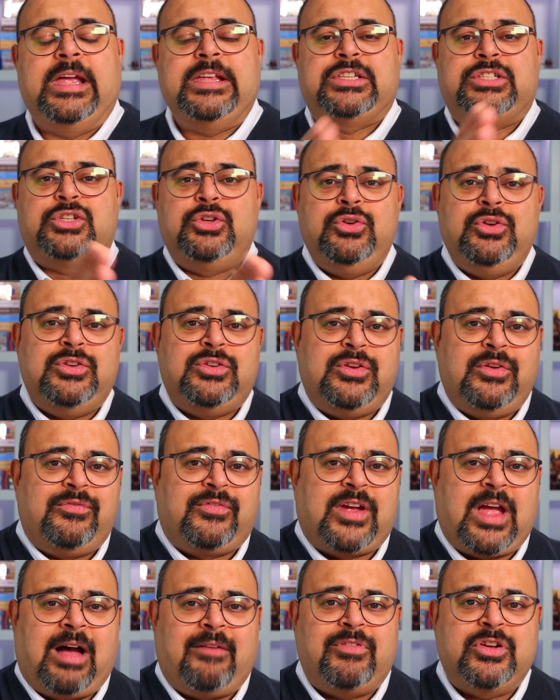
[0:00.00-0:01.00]
as soon as
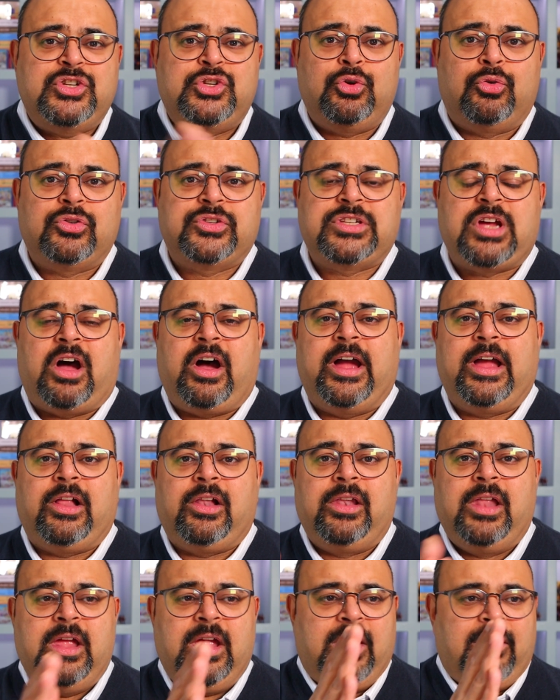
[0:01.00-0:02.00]
you've covered your
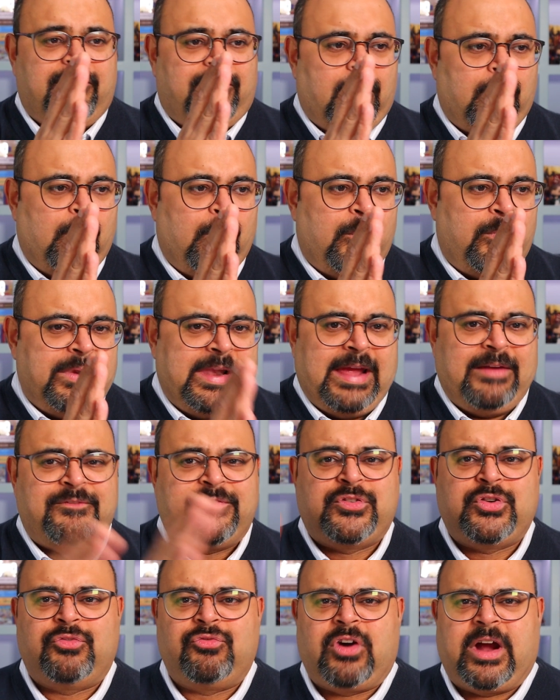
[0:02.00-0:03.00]
tile from
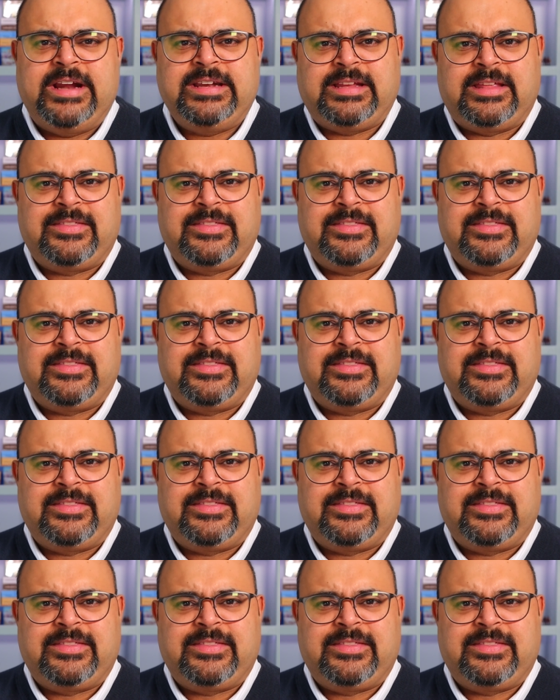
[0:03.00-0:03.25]
left to right,